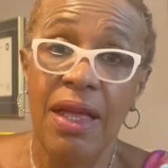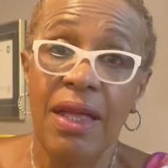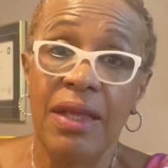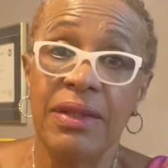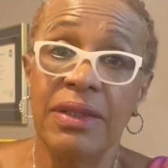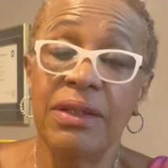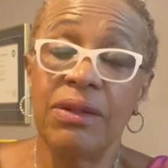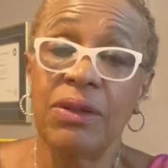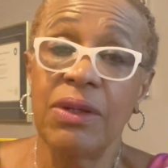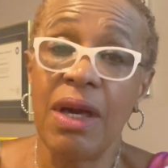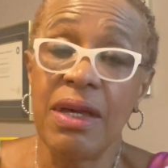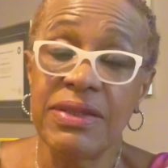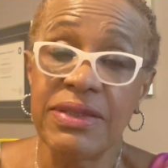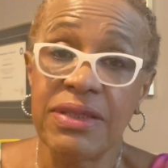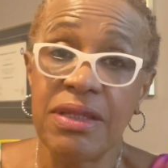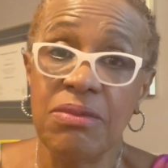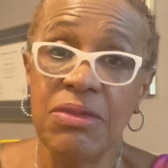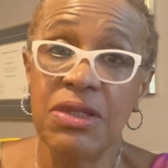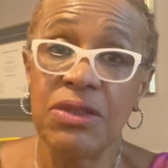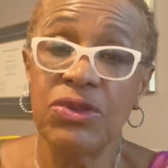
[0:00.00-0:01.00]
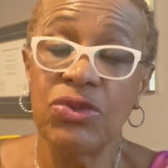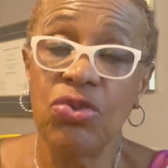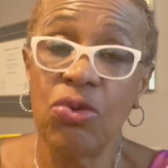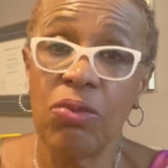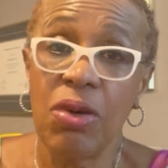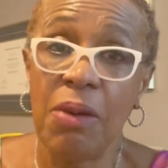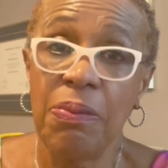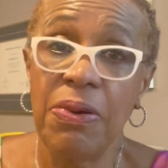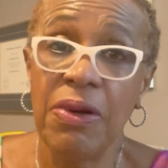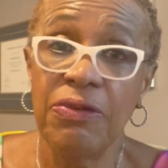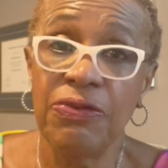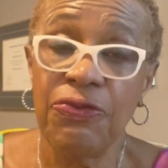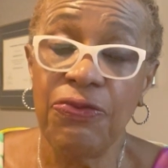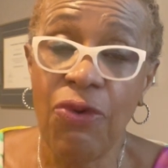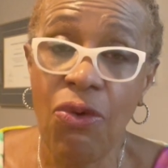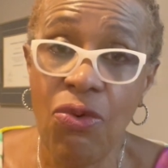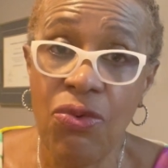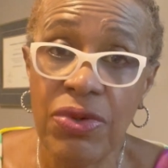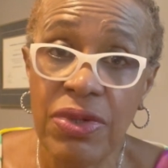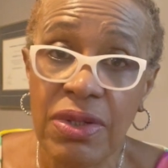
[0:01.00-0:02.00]
The customer took up her
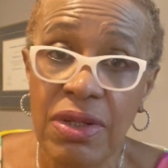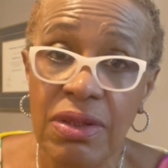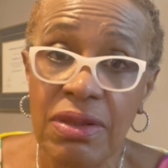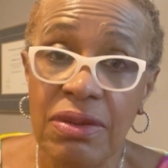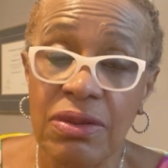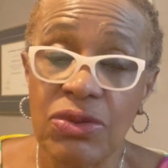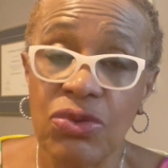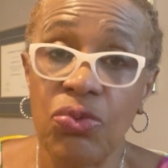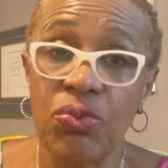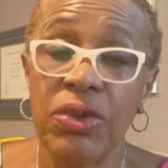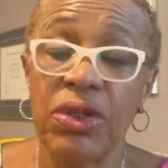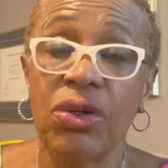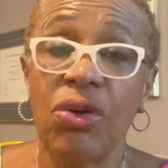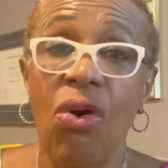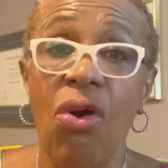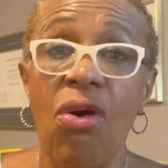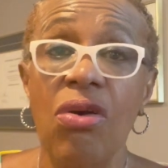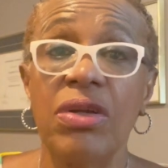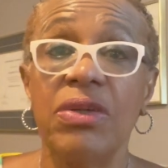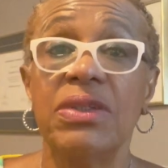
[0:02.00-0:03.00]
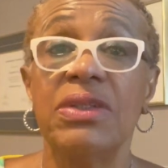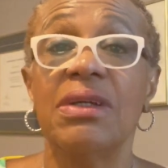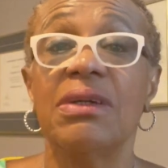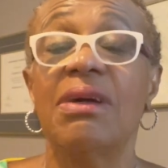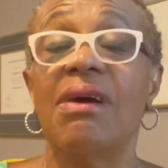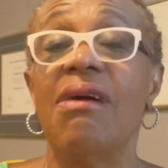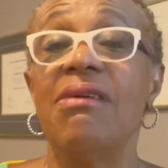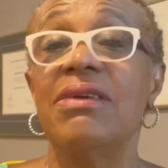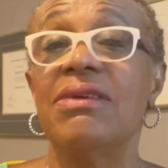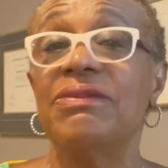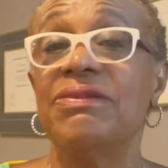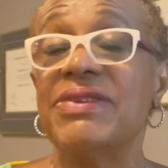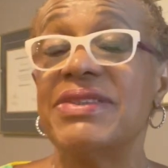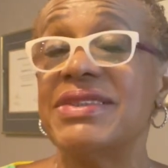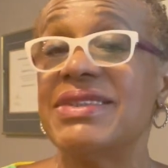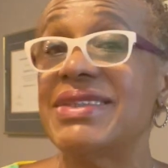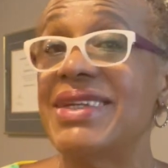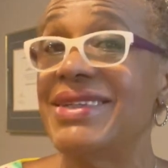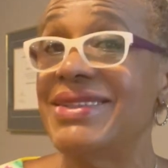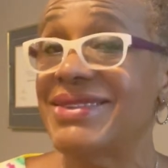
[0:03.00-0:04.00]
phone to record the
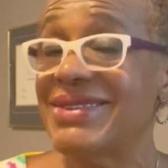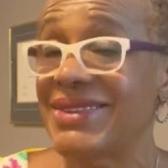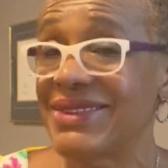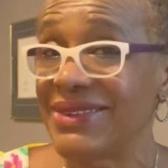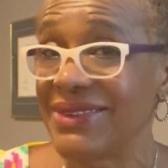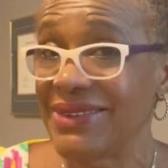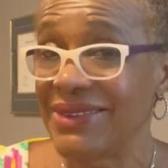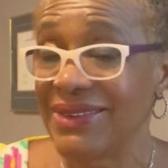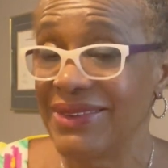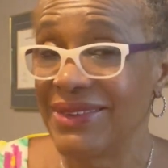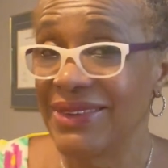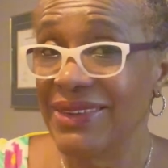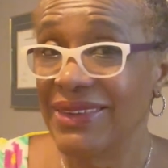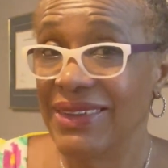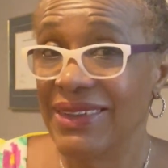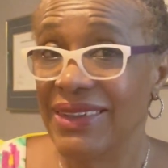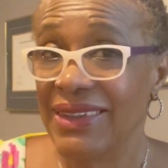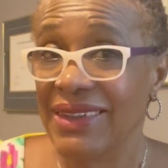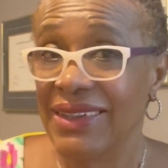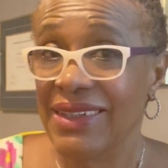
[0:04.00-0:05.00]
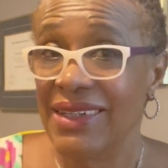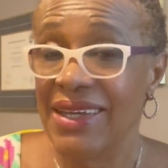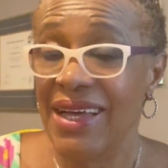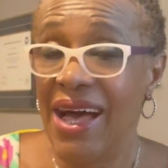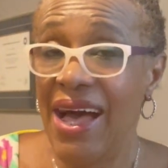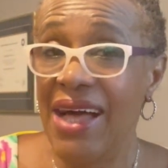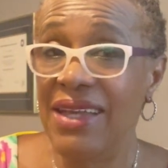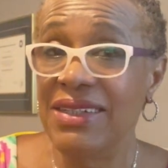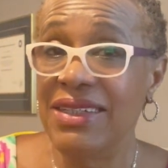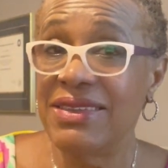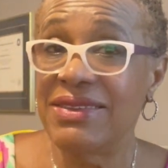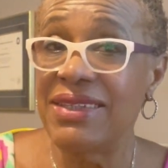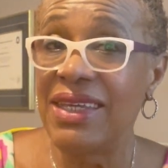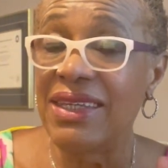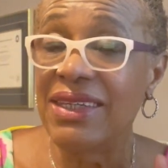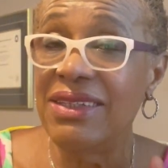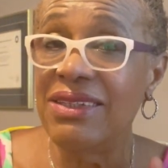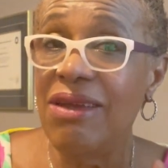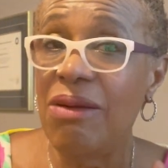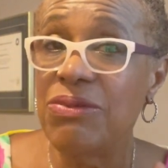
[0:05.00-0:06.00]
conversation. And in
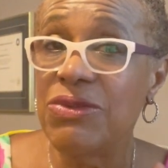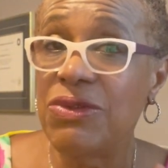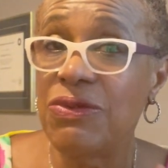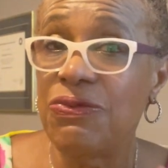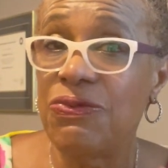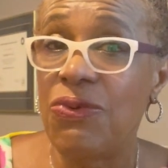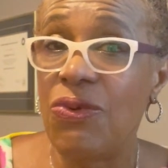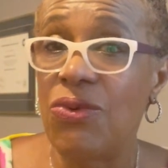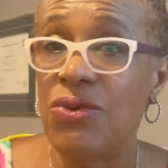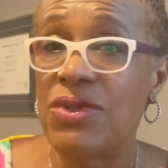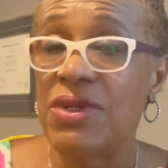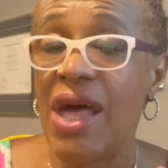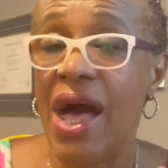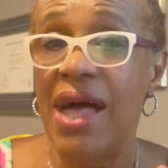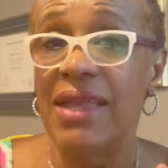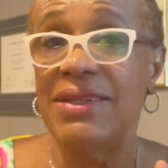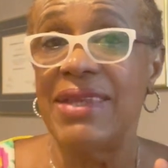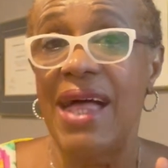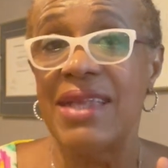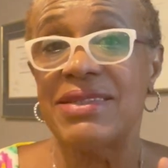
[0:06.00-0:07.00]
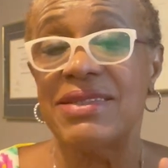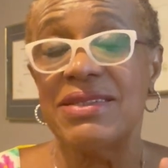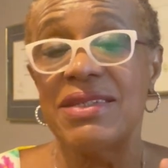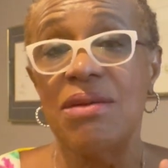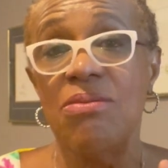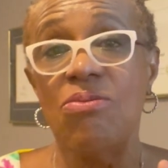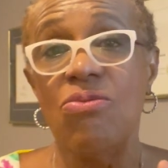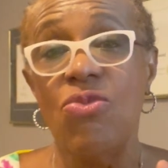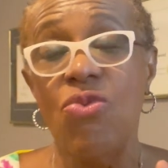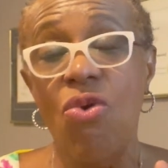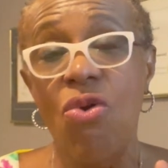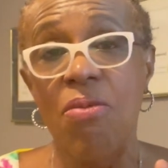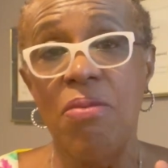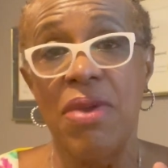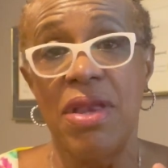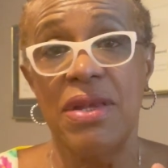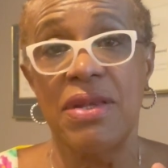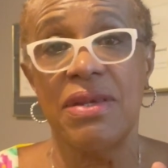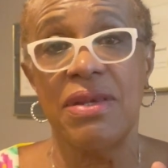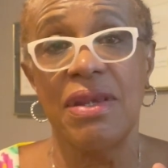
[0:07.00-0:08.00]
taking up the phone at that same
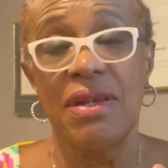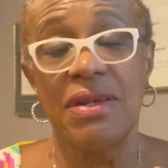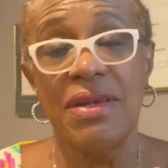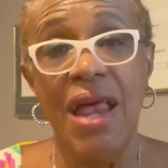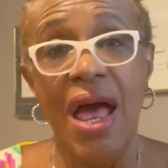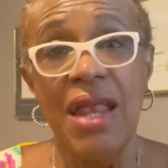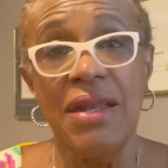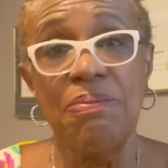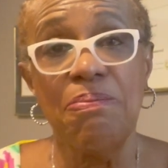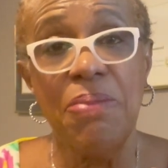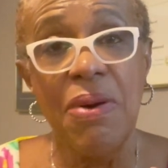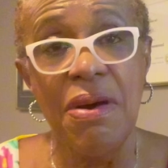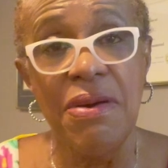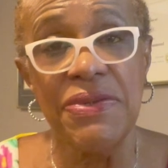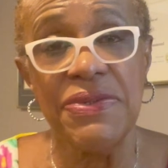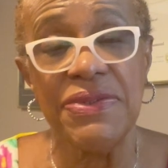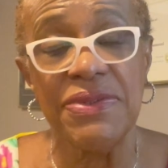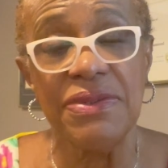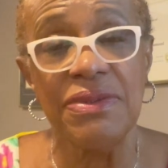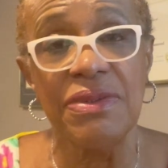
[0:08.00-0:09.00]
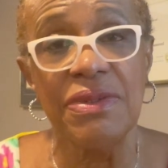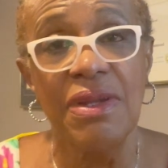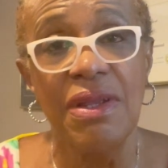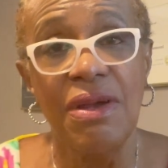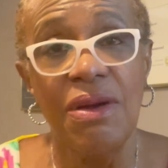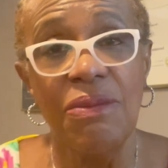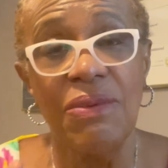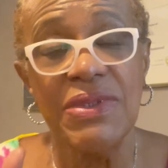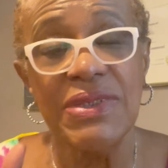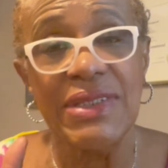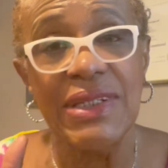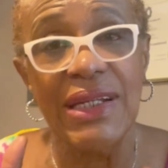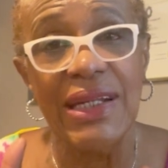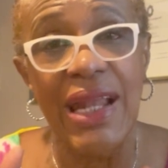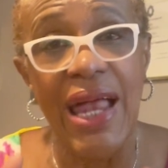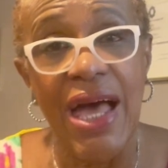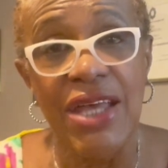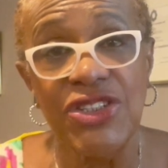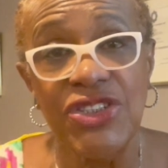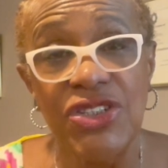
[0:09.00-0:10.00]
moment, that person was
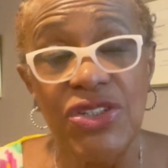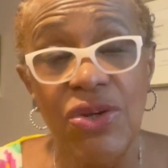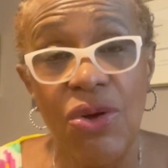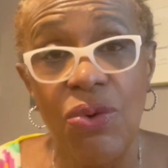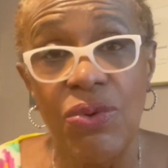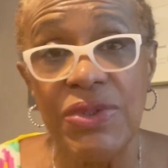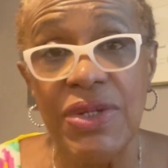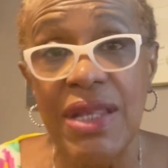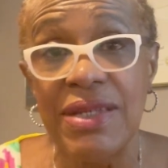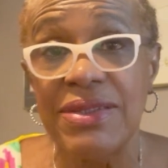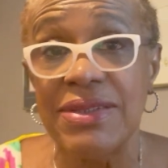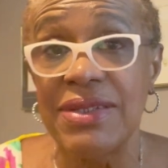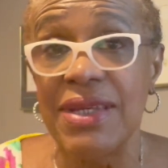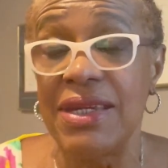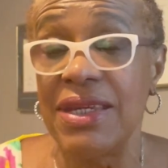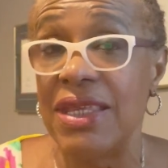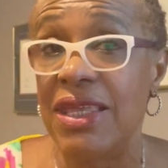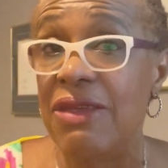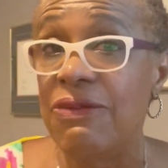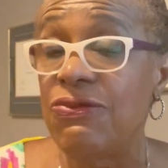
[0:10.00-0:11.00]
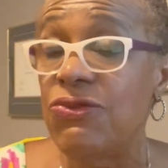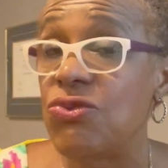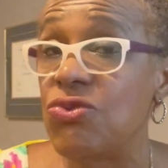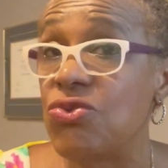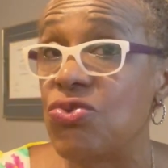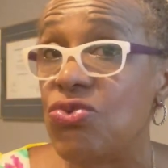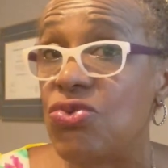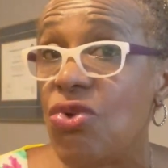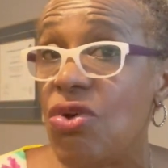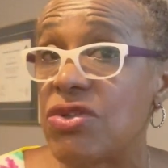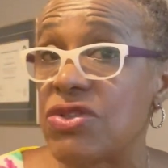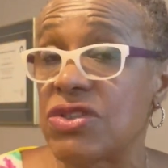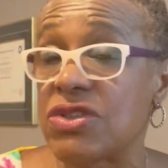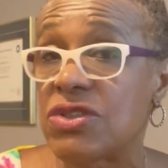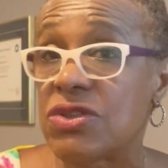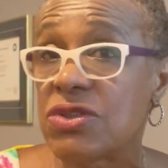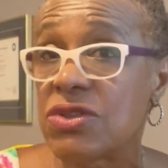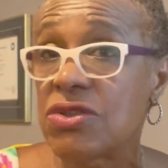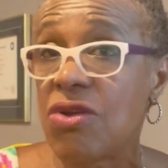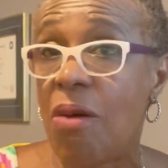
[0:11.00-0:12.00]
lashing out and said, if you do not
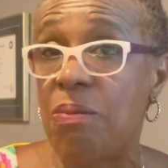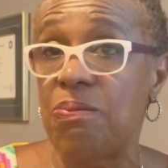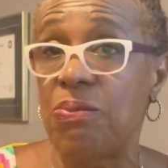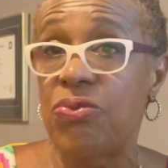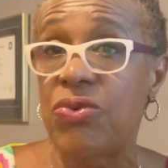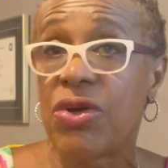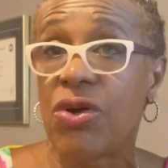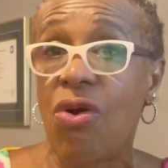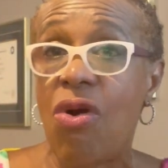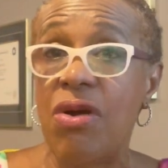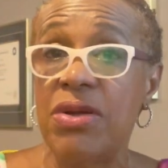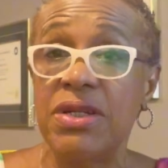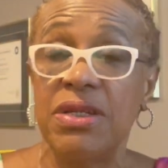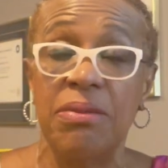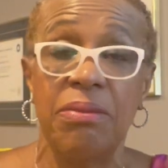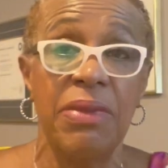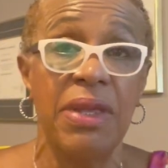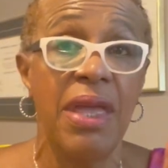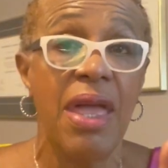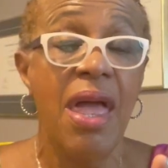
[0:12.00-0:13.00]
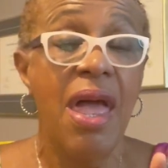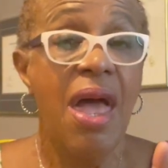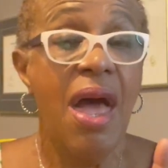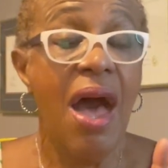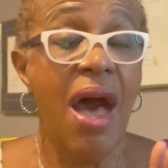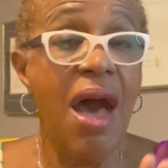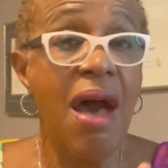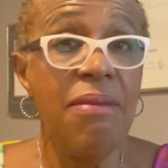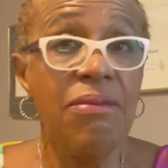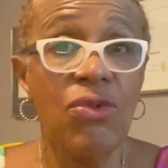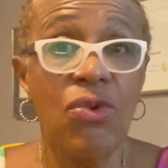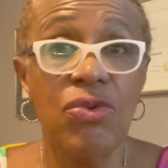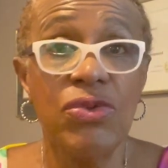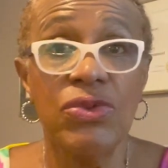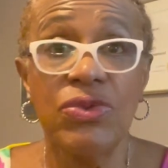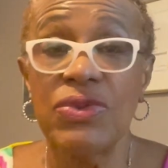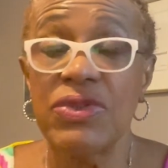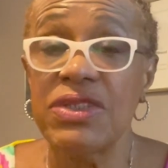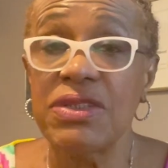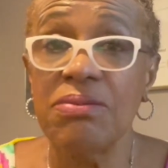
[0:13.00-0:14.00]
stop recording me, I'm going
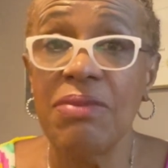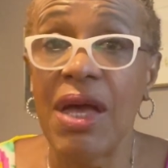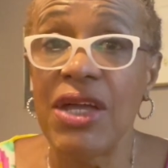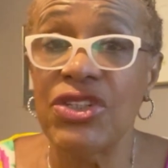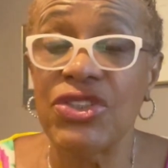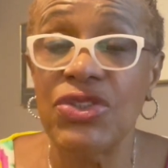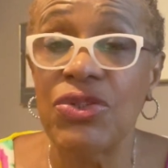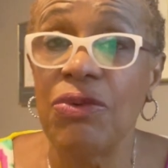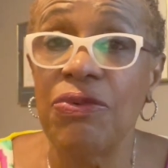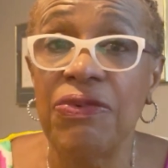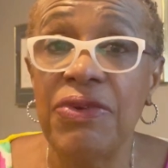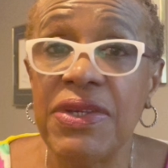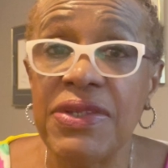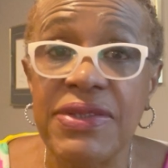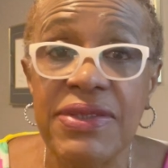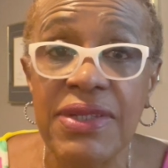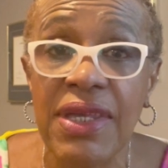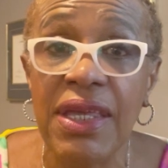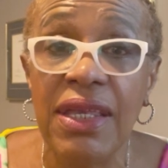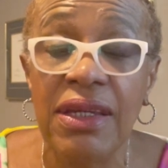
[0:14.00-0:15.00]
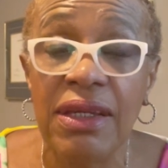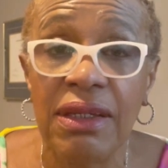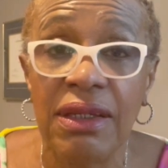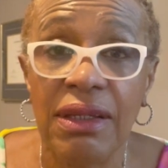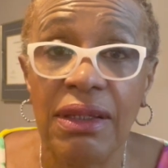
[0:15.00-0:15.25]
to smash your face in.